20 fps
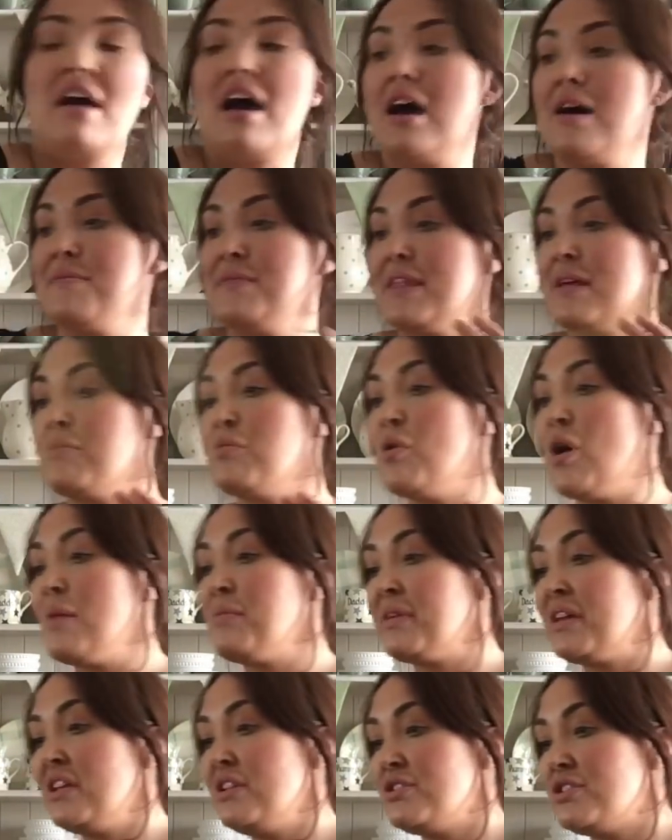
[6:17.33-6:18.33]
And then what
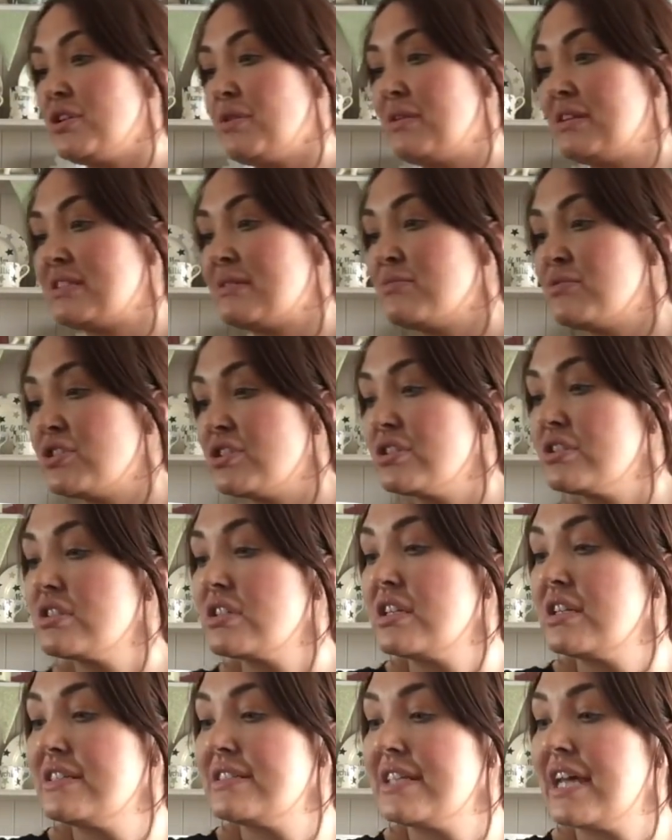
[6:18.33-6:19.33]
I'm gonna do is I'm just gonna